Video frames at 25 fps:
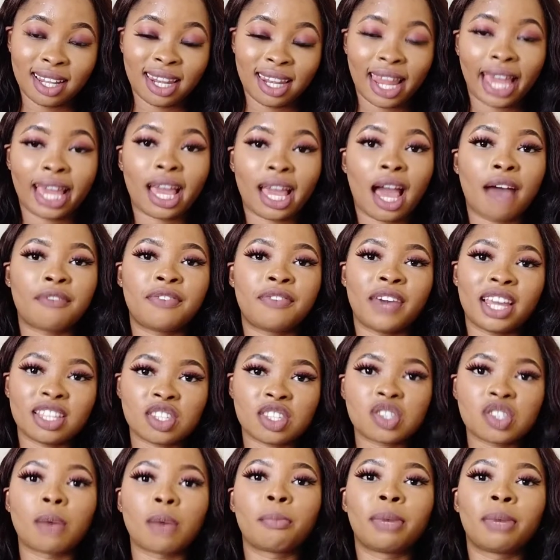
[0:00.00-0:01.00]
Like, I've
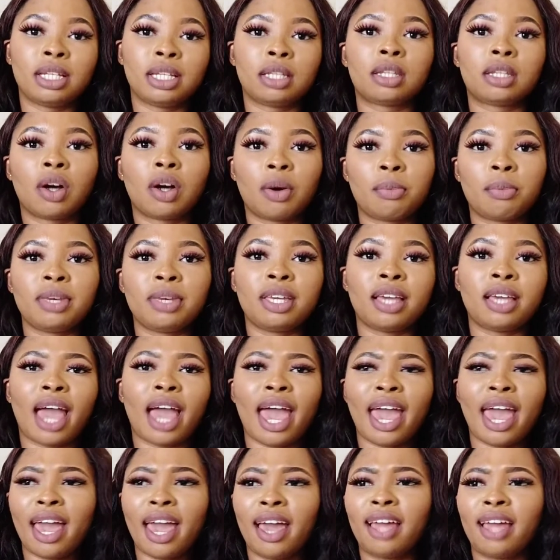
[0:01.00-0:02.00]
heard somebody tell me,
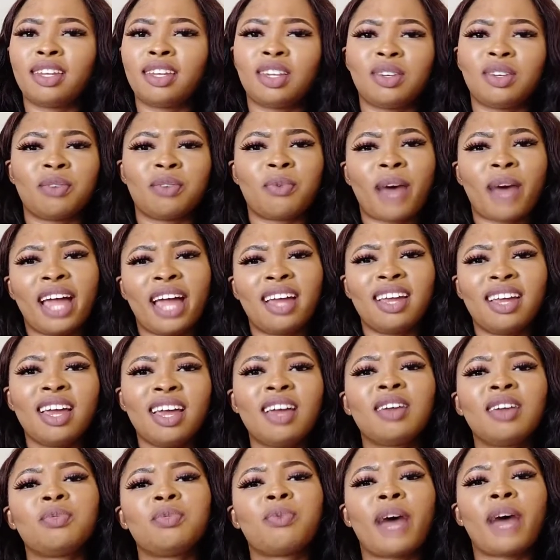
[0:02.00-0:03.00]

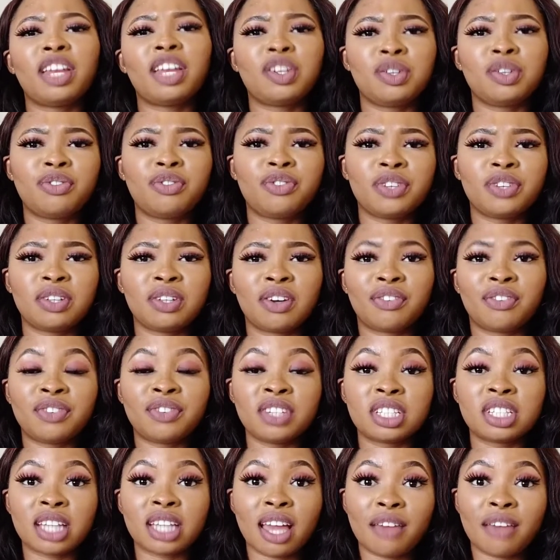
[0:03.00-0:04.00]
why do you feed your
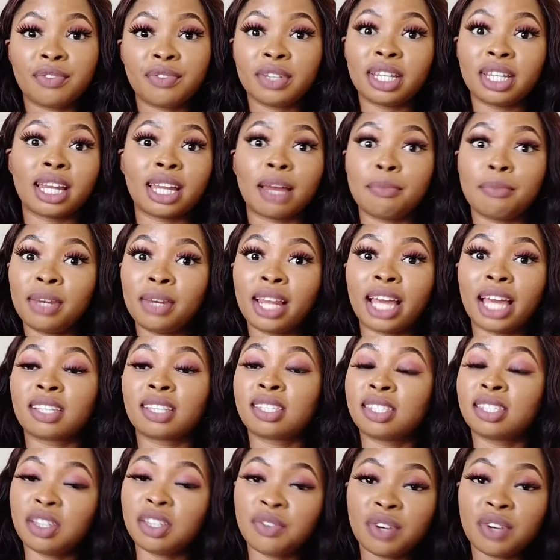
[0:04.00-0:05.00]
fish every day? And I'd be
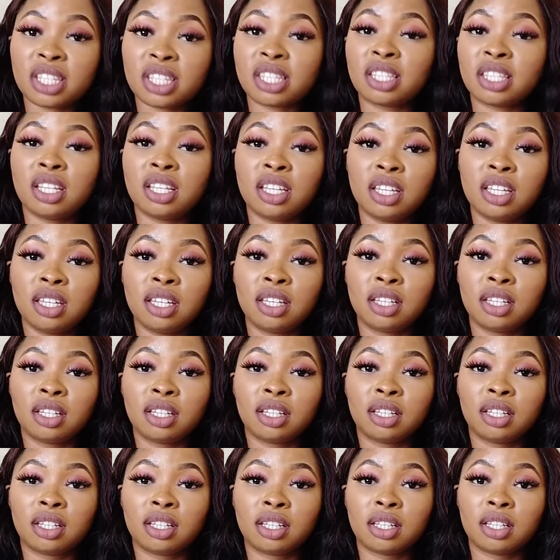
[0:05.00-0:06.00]
like, seriously?
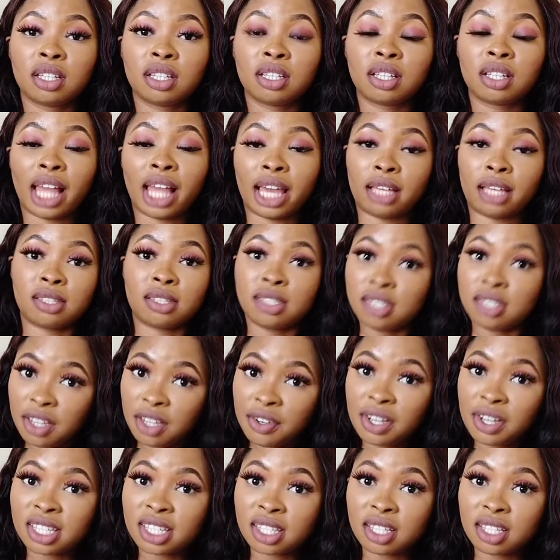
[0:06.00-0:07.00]
Like,
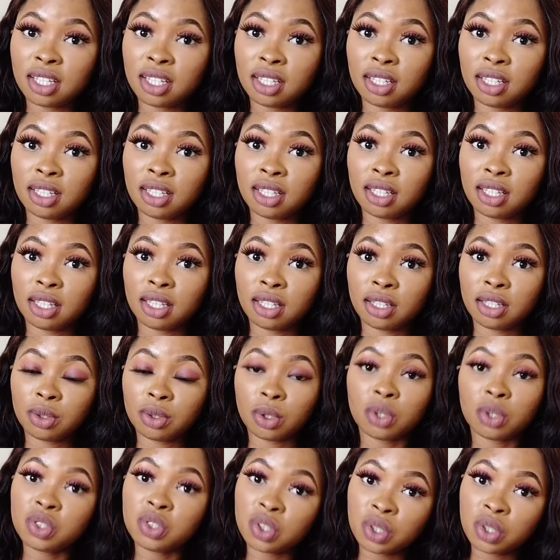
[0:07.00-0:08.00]
seriously?
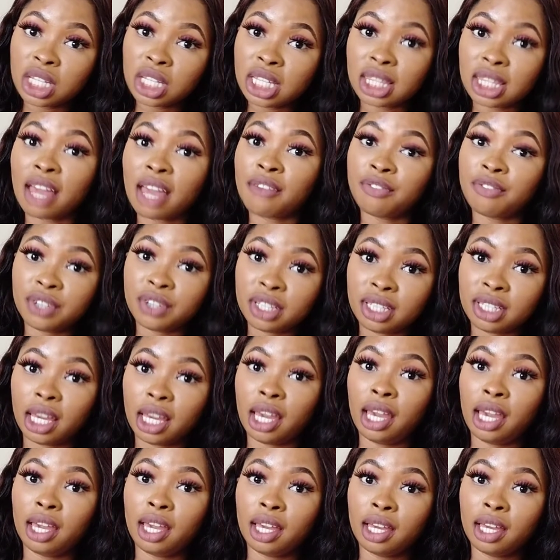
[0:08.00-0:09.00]
Don't you eat every
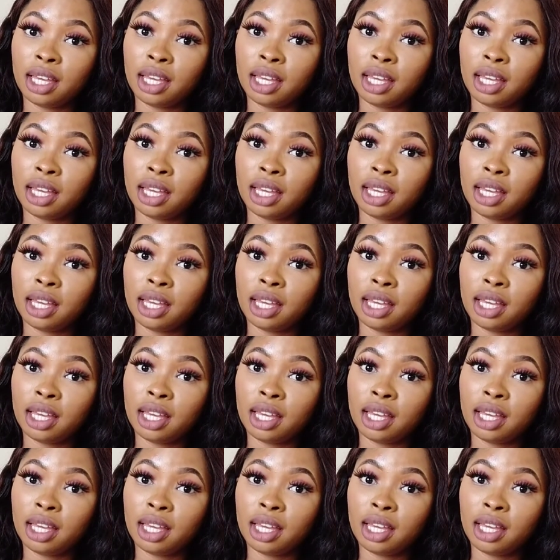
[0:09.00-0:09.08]
day?